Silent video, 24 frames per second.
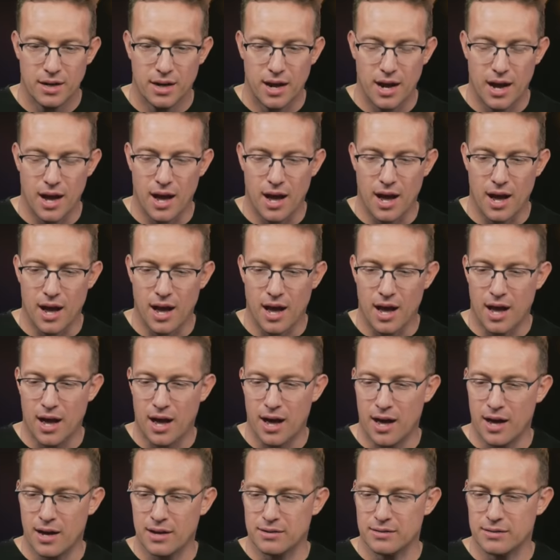
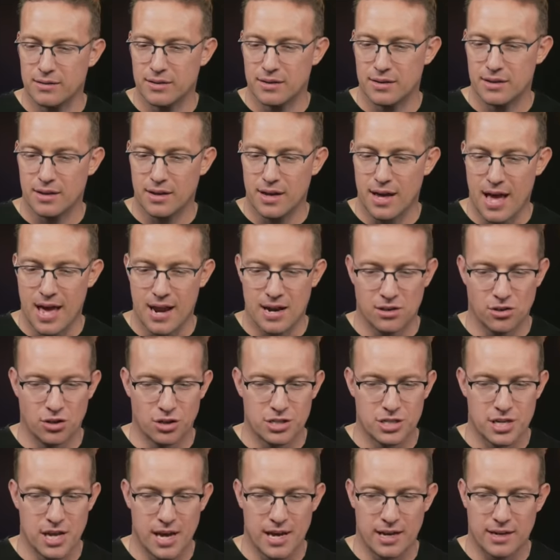and it
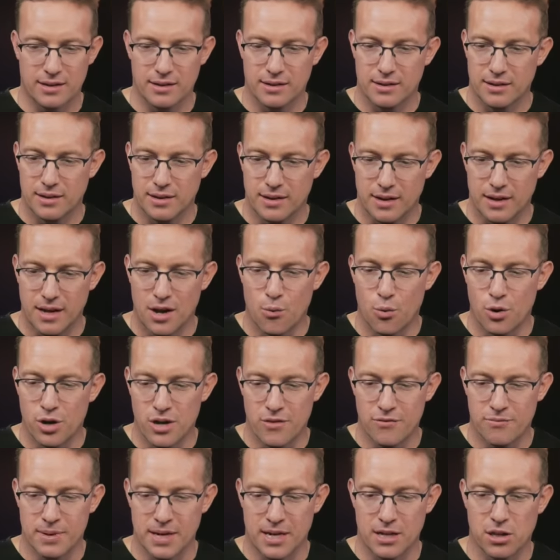looks like it wouldn't
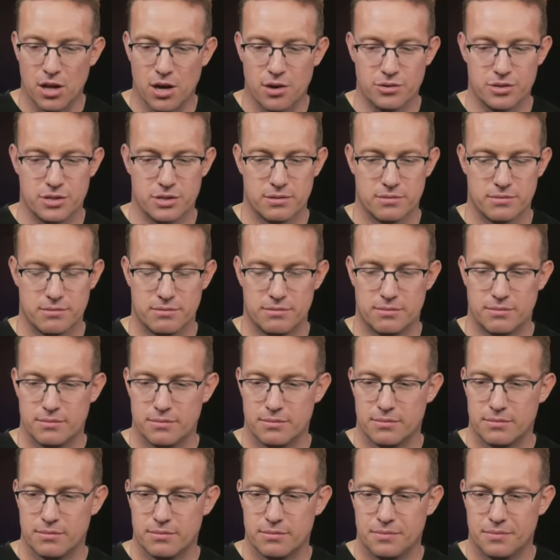even be close.
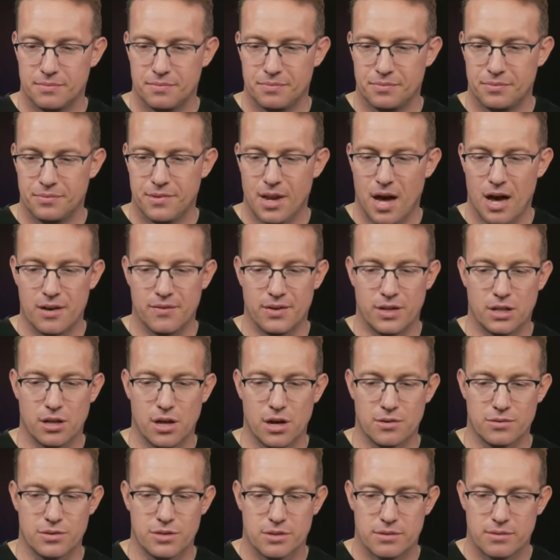Not even
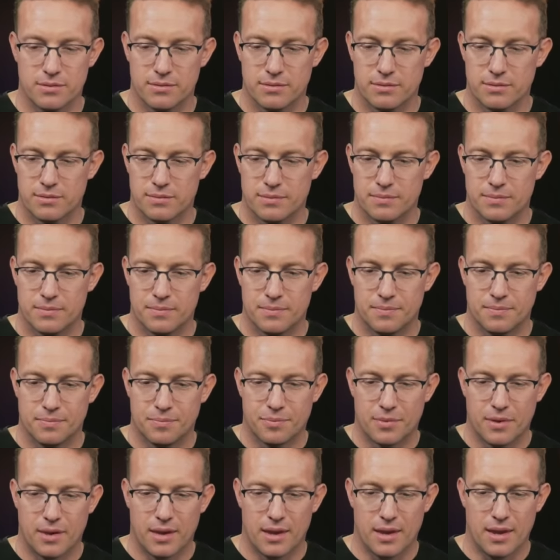close.
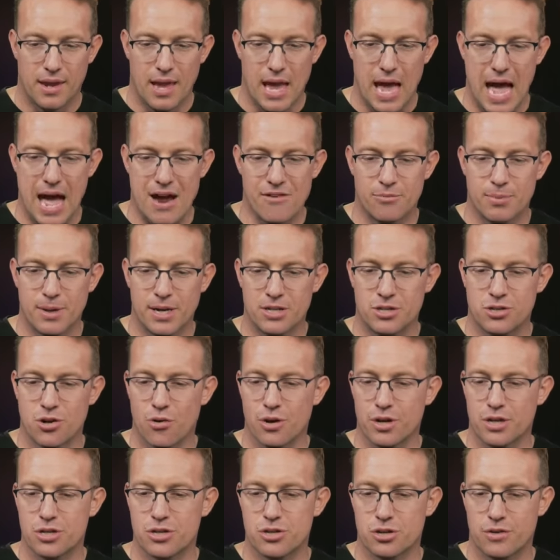Everybody's
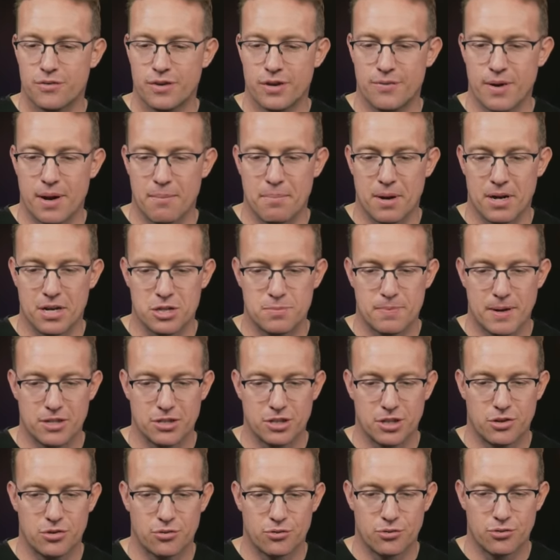going conservative, but
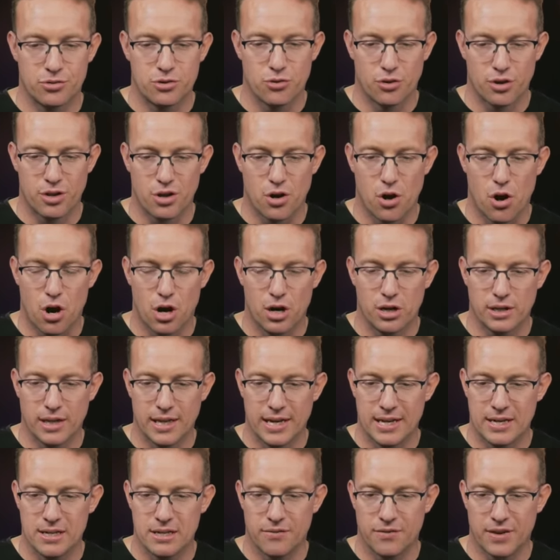especially through sort of the
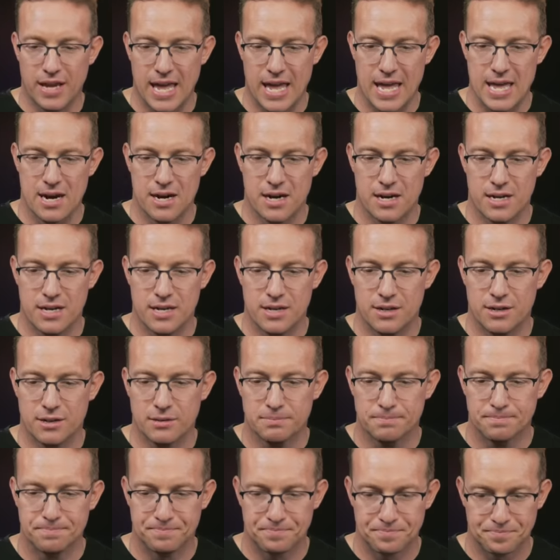heartland of Canada
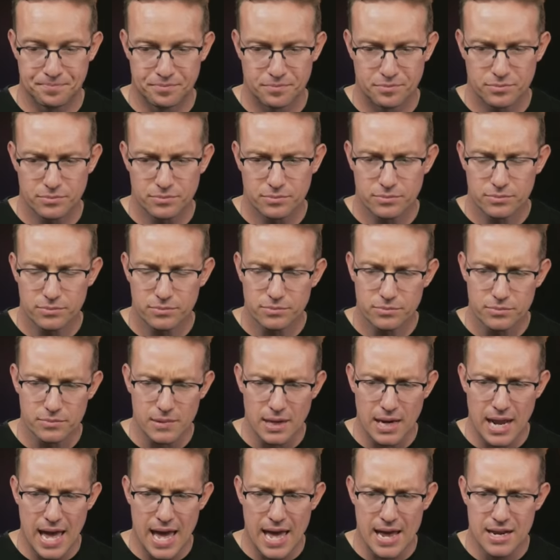here
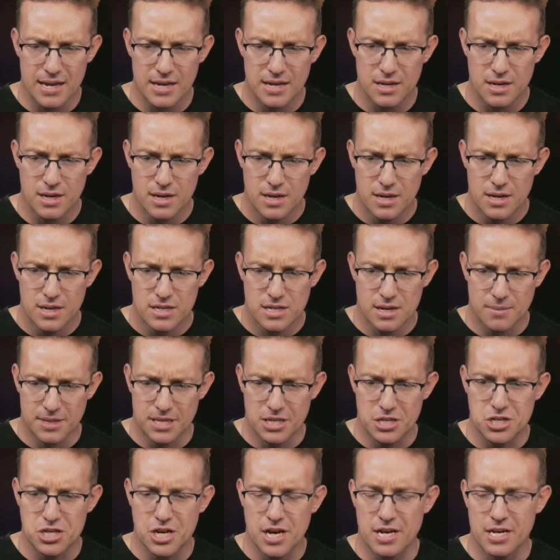and in some of
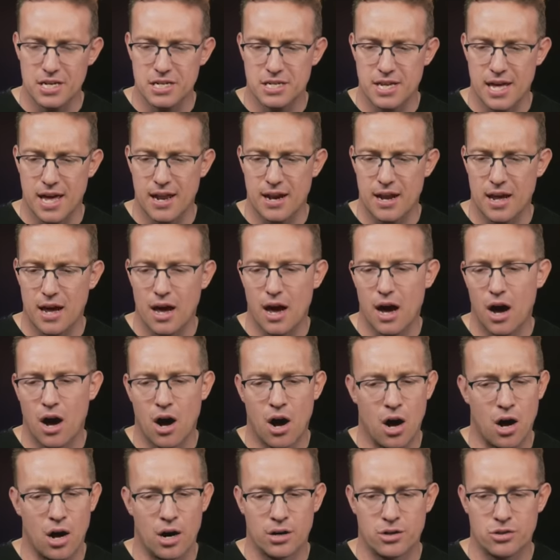these cities that
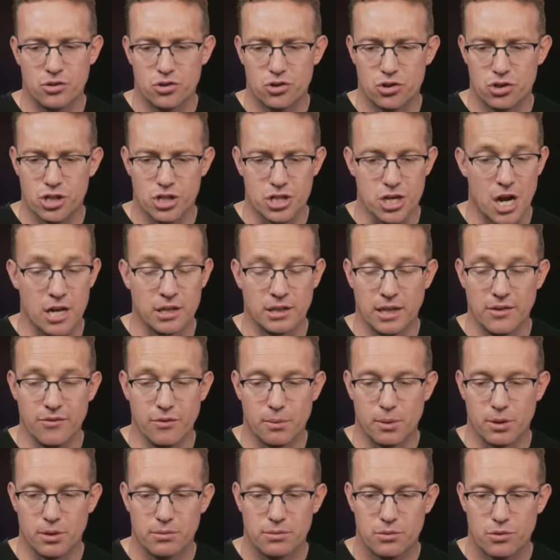are just
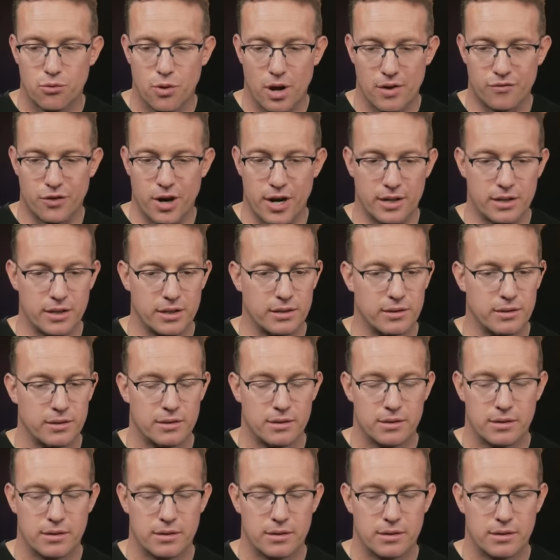unlivable, quite frankly.